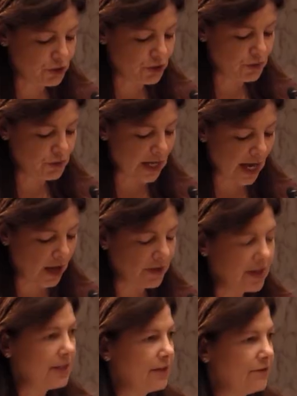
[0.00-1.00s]
choose how
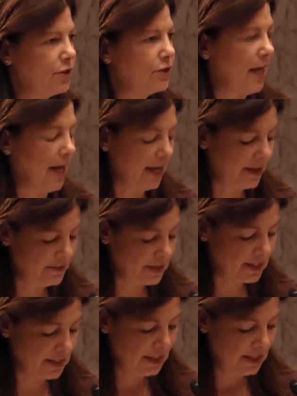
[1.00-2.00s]
they live their
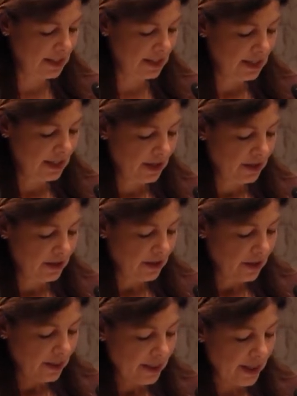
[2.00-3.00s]
lives.
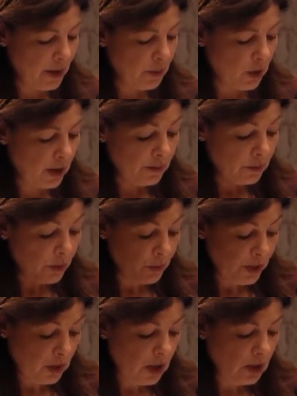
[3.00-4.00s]
They want what
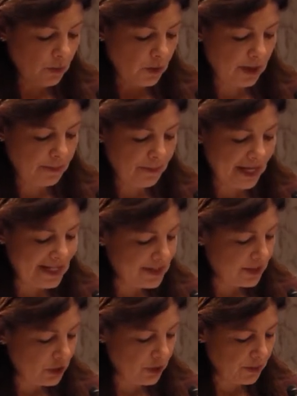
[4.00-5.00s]
we all want,
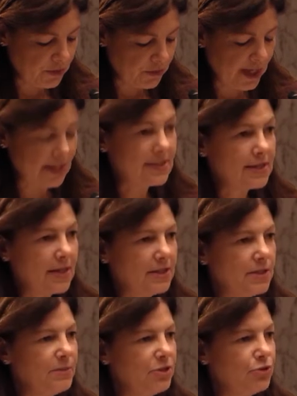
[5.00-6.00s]
basic human rights, and
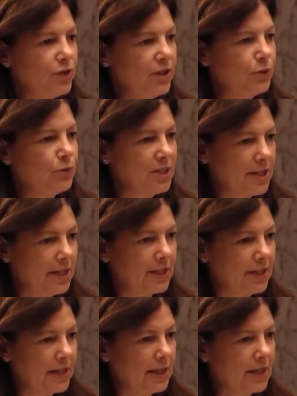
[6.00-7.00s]
to be treated with
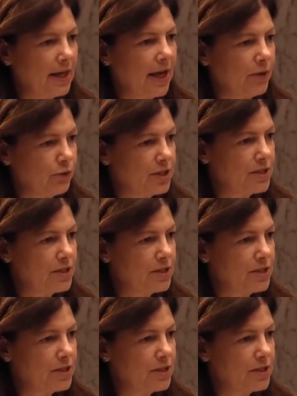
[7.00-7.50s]
dignity and